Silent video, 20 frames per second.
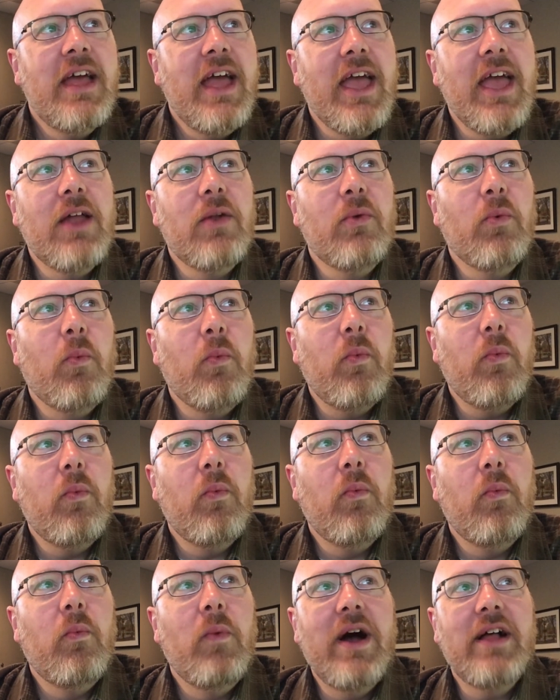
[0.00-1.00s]
And
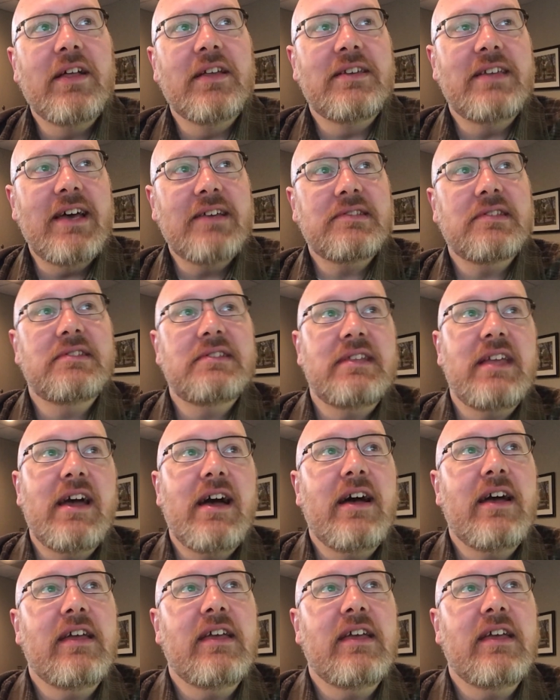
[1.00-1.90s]
while it dazzles the eye,